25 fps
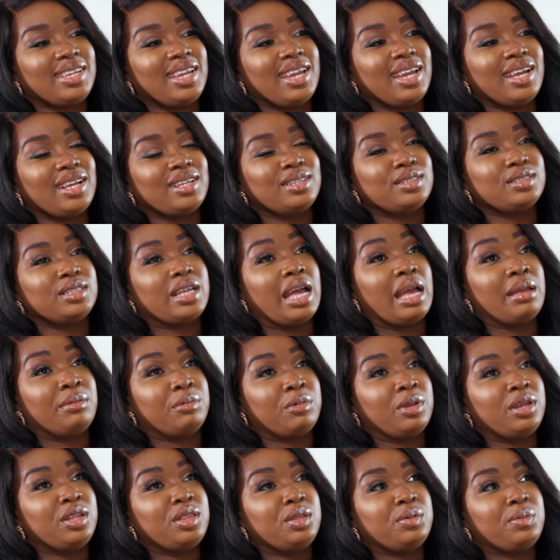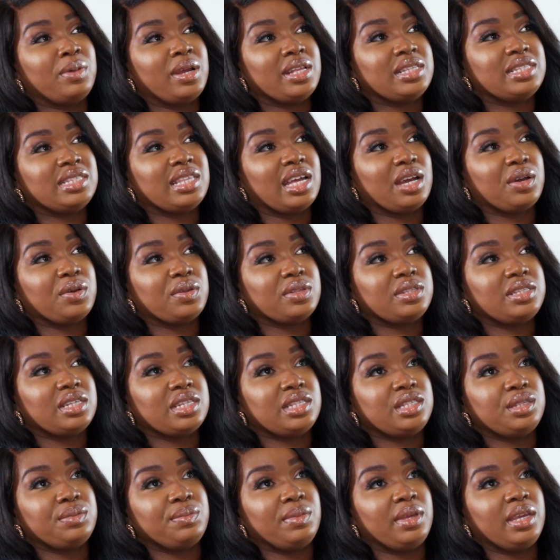Yeah. One of the words that God
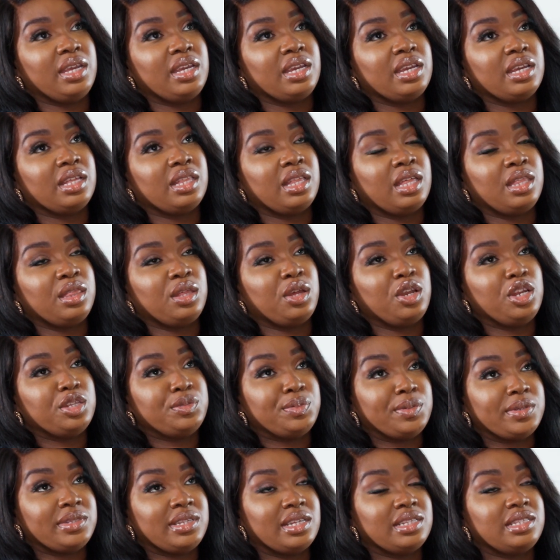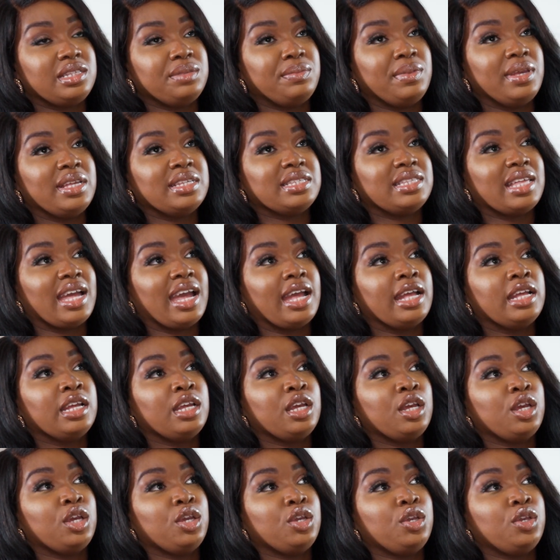said to me, the Holy Spirit said to me, is that,
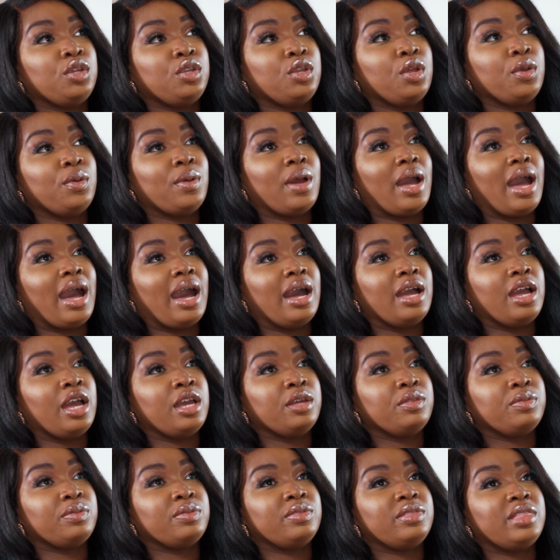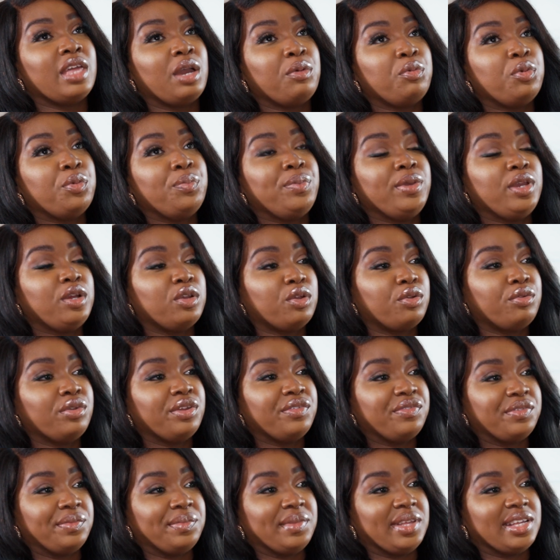there will be glory
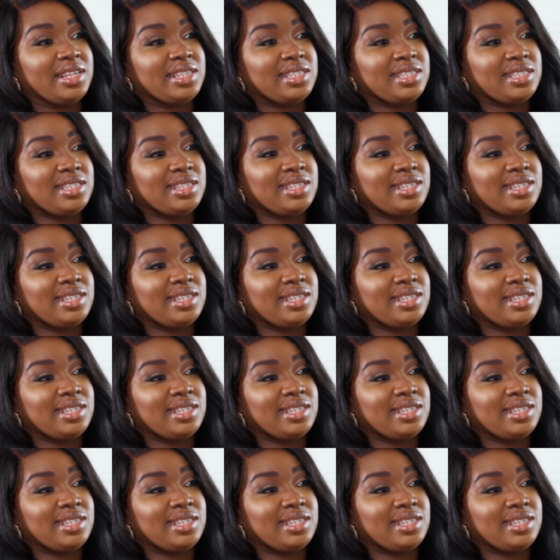from this.